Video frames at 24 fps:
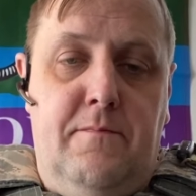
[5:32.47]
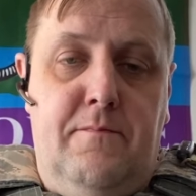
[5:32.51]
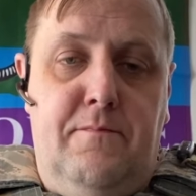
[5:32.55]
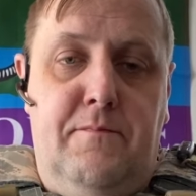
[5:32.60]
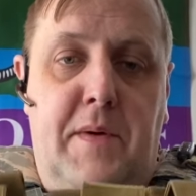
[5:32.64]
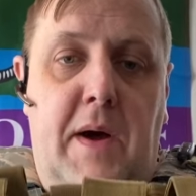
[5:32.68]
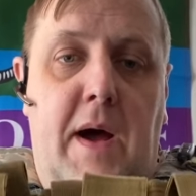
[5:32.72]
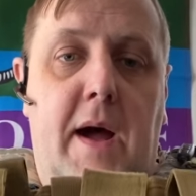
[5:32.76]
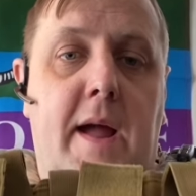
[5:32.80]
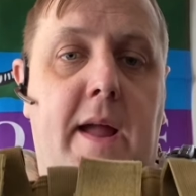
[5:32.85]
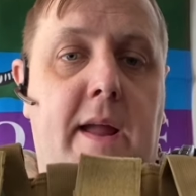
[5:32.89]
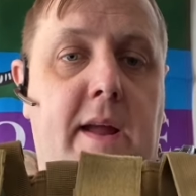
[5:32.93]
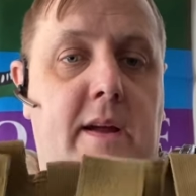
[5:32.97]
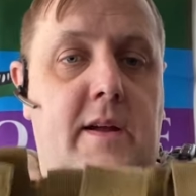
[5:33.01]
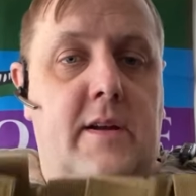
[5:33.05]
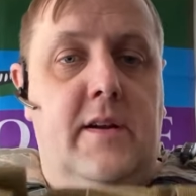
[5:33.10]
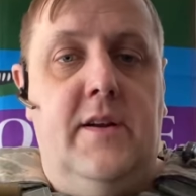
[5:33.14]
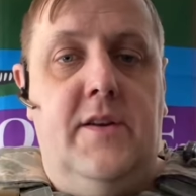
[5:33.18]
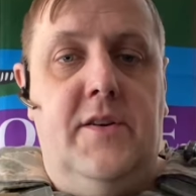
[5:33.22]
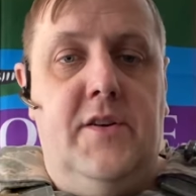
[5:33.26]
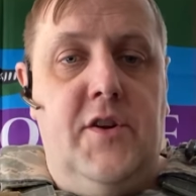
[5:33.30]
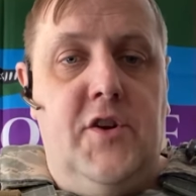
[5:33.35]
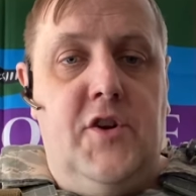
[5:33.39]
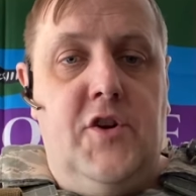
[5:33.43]
buying an
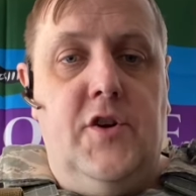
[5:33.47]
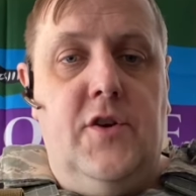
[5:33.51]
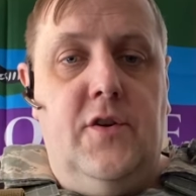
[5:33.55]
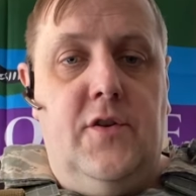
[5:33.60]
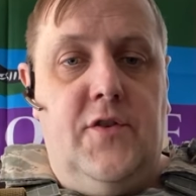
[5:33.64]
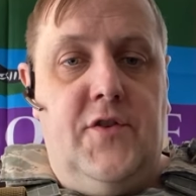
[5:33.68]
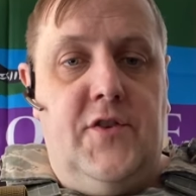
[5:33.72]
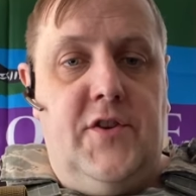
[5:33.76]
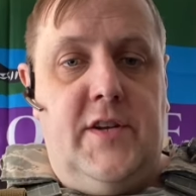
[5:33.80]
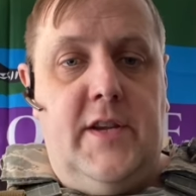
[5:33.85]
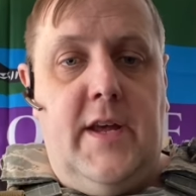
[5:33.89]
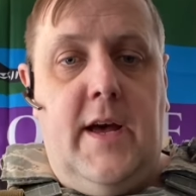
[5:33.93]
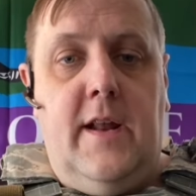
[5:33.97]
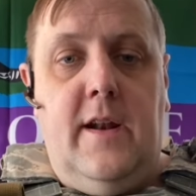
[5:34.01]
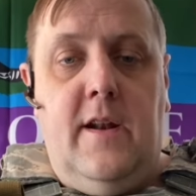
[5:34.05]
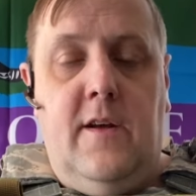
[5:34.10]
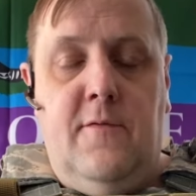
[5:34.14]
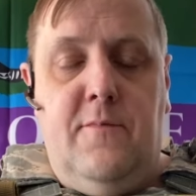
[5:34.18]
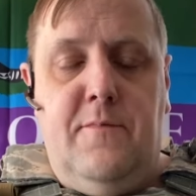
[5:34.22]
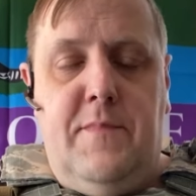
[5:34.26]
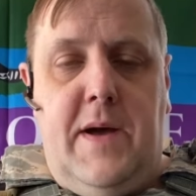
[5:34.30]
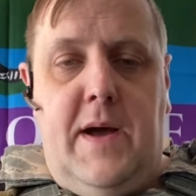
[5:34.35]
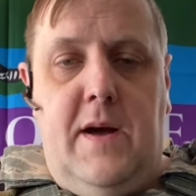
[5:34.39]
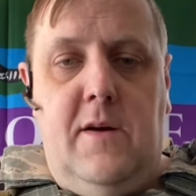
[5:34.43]
additional set
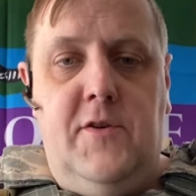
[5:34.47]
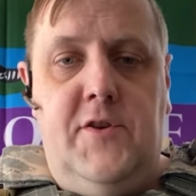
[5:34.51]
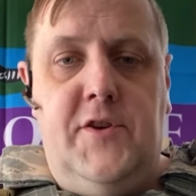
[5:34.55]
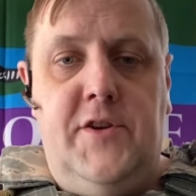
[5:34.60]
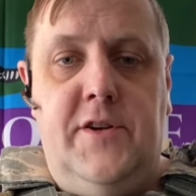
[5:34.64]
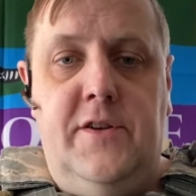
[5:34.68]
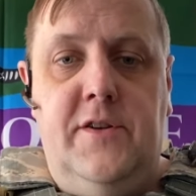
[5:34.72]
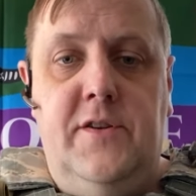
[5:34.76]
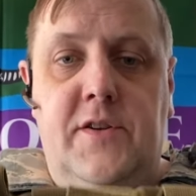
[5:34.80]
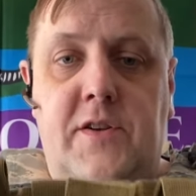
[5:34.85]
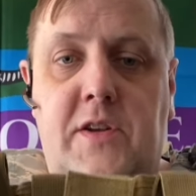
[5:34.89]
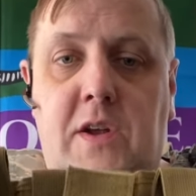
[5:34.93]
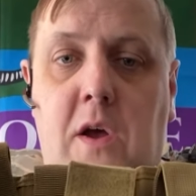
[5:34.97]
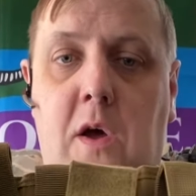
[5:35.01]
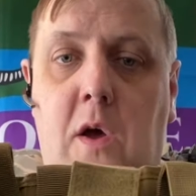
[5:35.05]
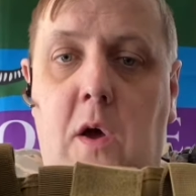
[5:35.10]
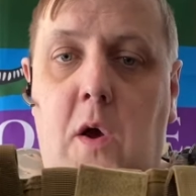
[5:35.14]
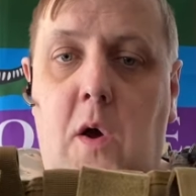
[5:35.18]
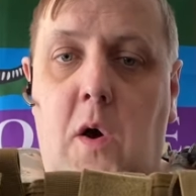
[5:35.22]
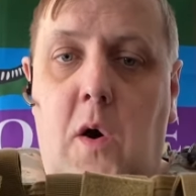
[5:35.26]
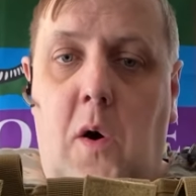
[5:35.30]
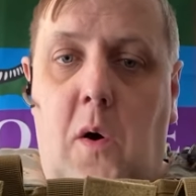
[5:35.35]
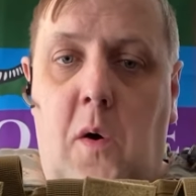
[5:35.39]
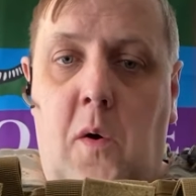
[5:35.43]
of pouches
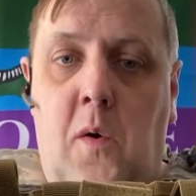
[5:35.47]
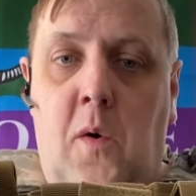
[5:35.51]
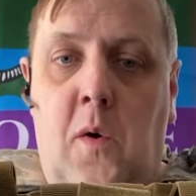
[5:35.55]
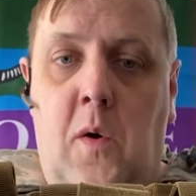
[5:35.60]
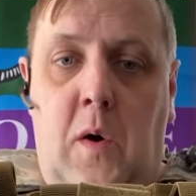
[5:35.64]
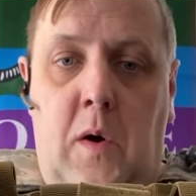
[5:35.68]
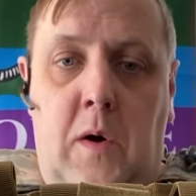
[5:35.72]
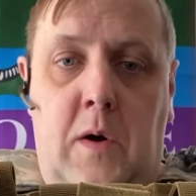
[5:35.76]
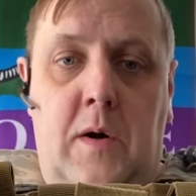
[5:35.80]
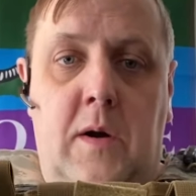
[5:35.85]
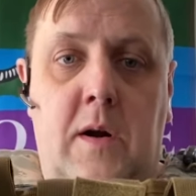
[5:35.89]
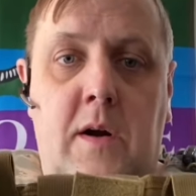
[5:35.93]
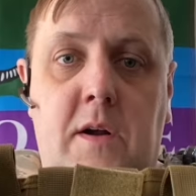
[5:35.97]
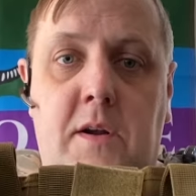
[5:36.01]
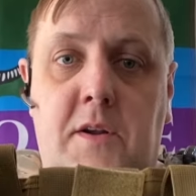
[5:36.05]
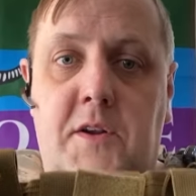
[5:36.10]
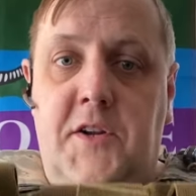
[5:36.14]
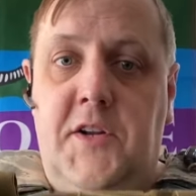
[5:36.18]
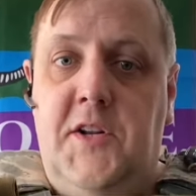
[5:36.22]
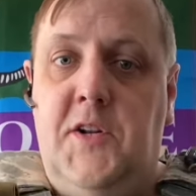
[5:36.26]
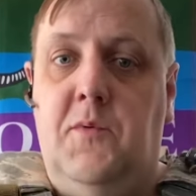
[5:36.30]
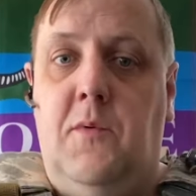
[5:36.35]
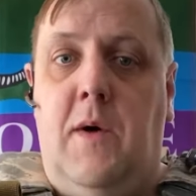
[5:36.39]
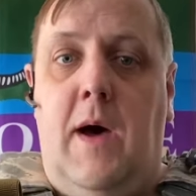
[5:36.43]
or
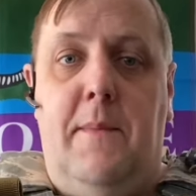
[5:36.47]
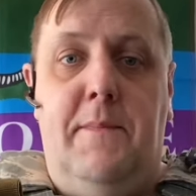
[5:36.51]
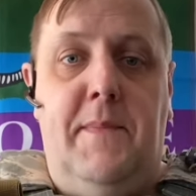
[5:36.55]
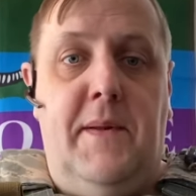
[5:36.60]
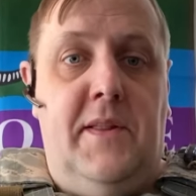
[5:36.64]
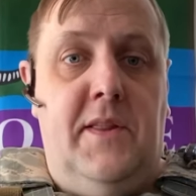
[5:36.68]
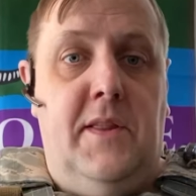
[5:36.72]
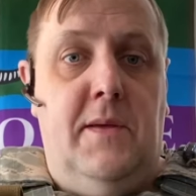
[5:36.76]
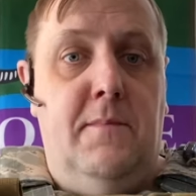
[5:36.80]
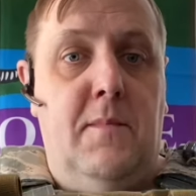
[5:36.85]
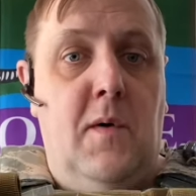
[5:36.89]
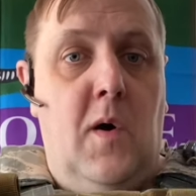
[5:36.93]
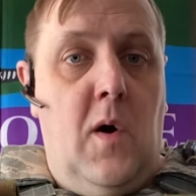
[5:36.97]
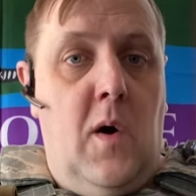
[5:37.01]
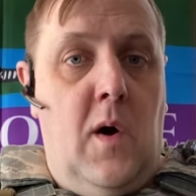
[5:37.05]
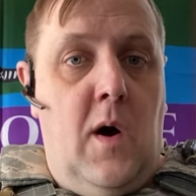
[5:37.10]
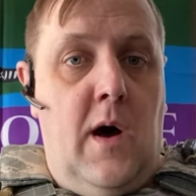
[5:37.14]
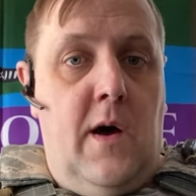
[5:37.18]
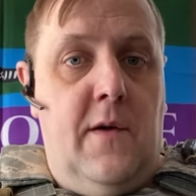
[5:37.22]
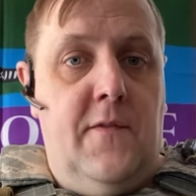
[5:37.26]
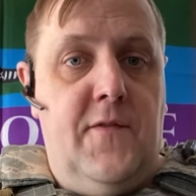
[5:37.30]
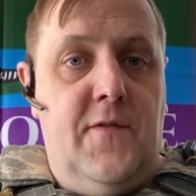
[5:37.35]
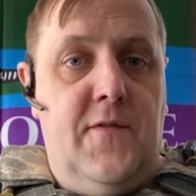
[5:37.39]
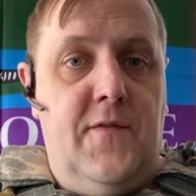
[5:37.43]
swapping them
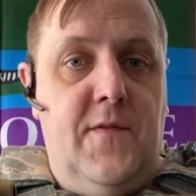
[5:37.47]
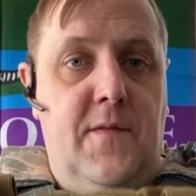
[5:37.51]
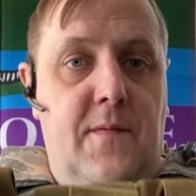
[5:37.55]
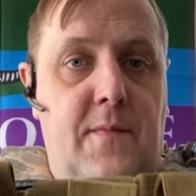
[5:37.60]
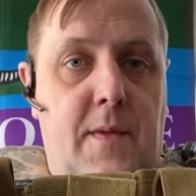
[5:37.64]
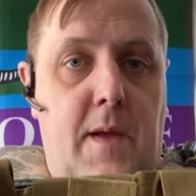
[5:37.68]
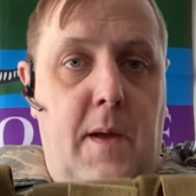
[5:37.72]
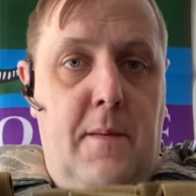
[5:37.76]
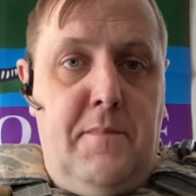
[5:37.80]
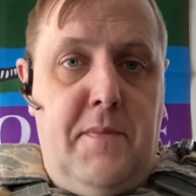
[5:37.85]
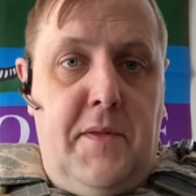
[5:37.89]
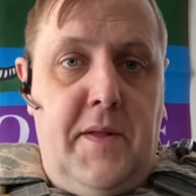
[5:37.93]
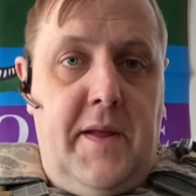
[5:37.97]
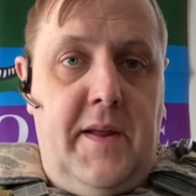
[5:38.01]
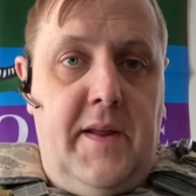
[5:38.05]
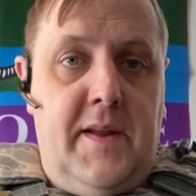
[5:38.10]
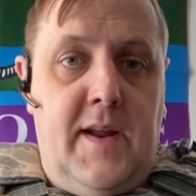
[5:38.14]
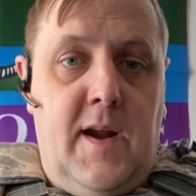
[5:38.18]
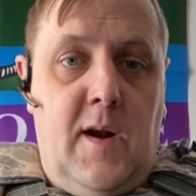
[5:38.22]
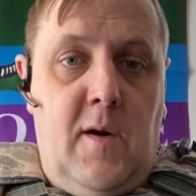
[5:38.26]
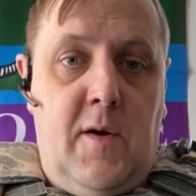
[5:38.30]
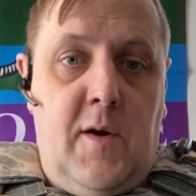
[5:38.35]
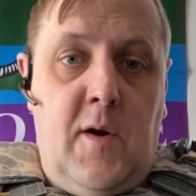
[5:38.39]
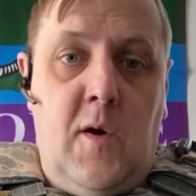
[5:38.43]
off a plate
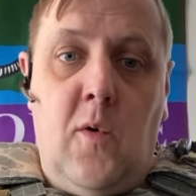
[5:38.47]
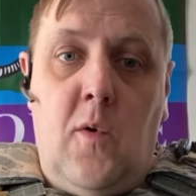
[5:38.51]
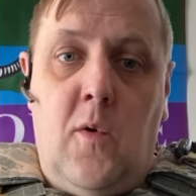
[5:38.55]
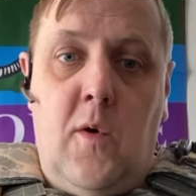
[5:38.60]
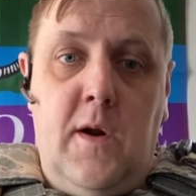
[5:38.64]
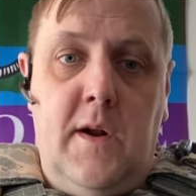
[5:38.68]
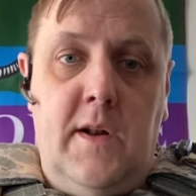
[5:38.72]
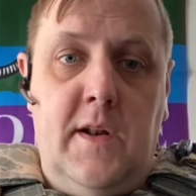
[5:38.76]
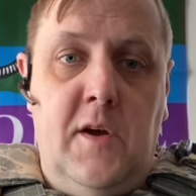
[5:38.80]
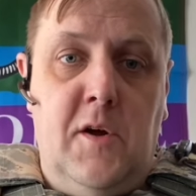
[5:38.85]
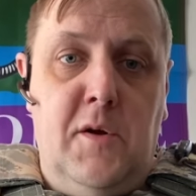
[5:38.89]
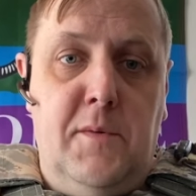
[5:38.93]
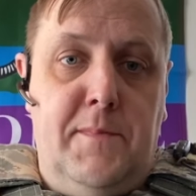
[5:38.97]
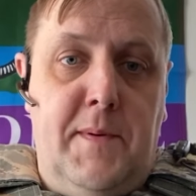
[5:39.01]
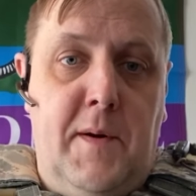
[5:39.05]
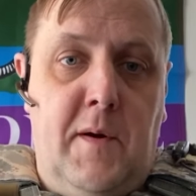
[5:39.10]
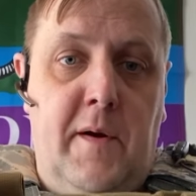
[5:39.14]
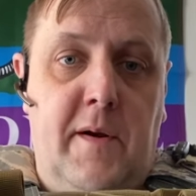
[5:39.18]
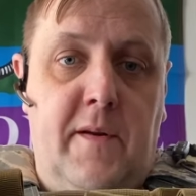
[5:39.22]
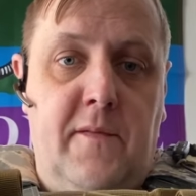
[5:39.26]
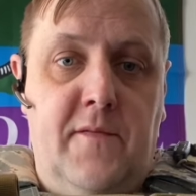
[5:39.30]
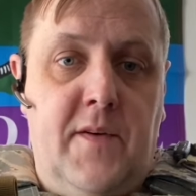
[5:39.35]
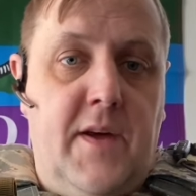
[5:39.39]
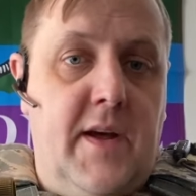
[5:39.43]
carrier or a
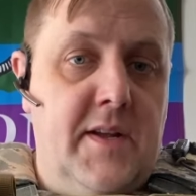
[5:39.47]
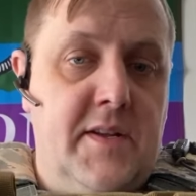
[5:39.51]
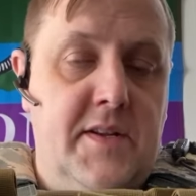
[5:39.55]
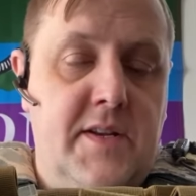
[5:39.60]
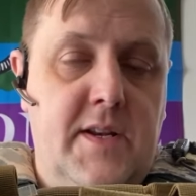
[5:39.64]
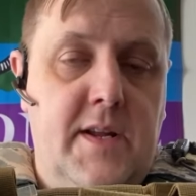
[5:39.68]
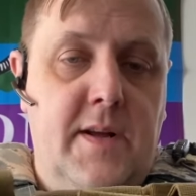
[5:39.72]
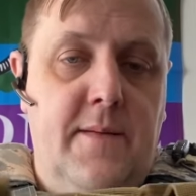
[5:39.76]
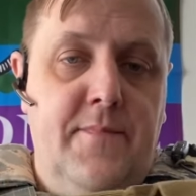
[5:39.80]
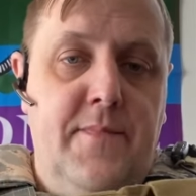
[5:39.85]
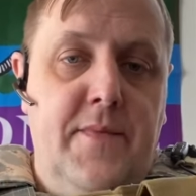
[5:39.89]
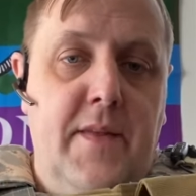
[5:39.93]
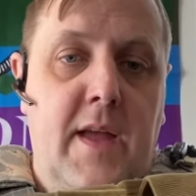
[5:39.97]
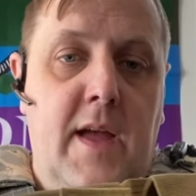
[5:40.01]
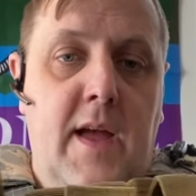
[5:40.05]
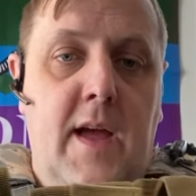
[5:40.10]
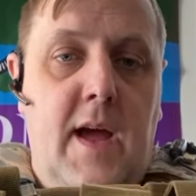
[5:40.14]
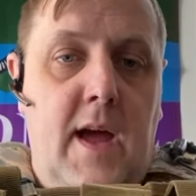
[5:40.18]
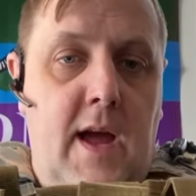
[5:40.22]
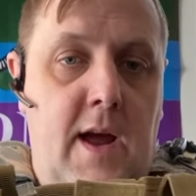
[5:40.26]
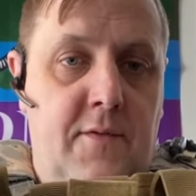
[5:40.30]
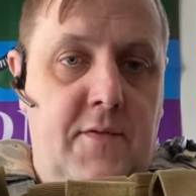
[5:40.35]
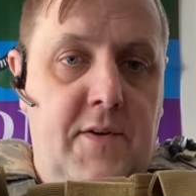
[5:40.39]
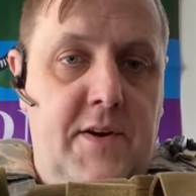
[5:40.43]
load-bearing vest
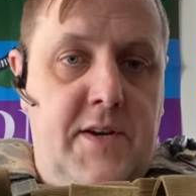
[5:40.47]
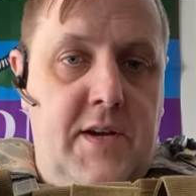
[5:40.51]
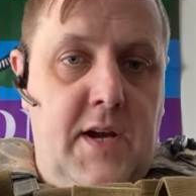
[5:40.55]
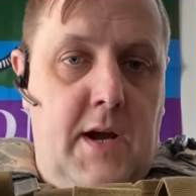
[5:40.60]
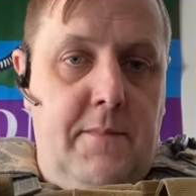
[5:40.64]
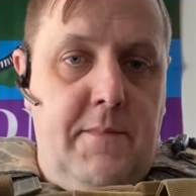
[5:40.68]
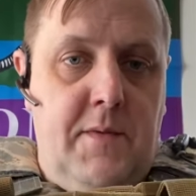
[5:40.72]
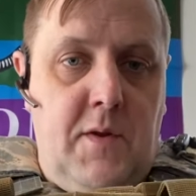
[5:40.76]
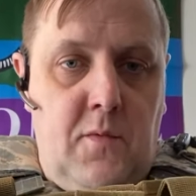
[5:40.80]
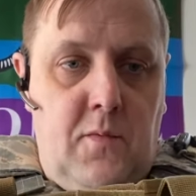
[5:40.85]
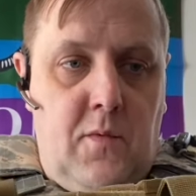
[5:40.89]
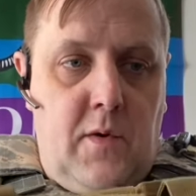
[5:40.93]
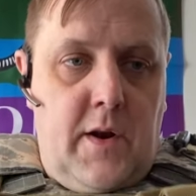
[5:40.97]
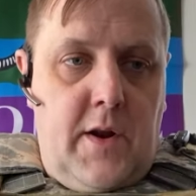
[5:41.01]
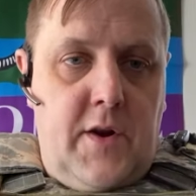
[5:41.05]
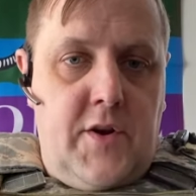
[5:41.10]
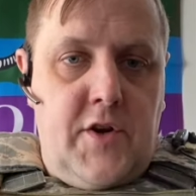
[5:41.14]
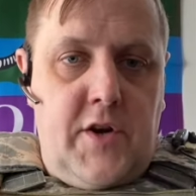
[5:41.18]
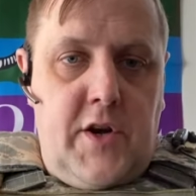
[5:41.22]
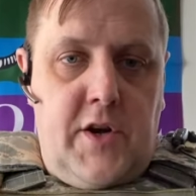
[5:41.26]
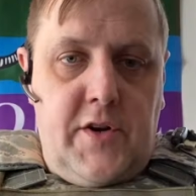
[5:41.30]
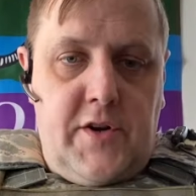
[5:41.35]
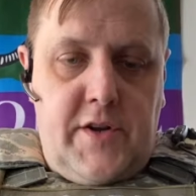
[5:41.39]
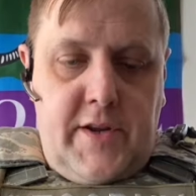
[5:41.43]
every time you want to
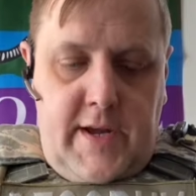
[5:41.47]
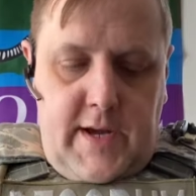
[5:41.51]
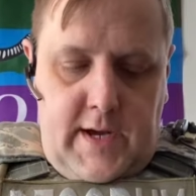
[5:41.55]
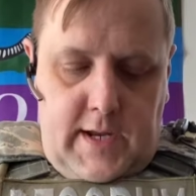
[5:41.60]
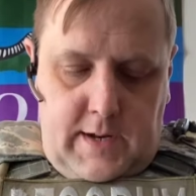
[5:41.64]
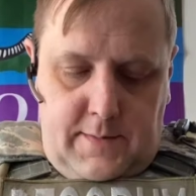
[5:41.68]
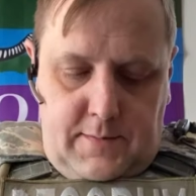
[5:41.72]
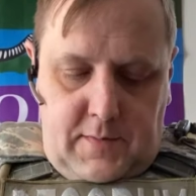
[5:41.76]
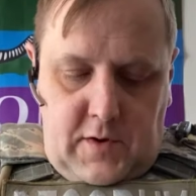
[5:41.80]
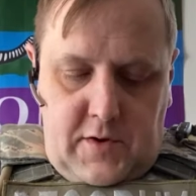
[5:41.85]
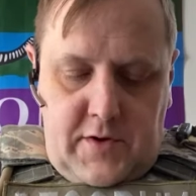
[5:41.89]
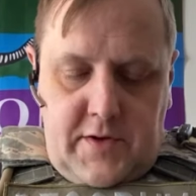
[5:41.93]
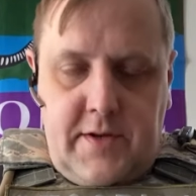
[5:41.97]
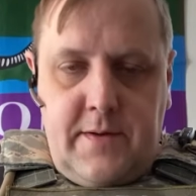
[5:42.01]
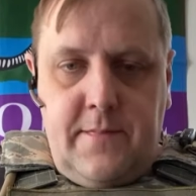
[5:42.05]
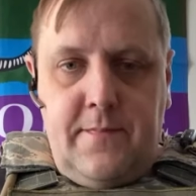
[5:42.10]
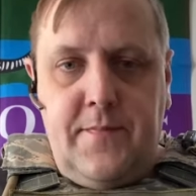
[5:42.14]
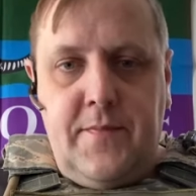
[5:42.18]
change calibers.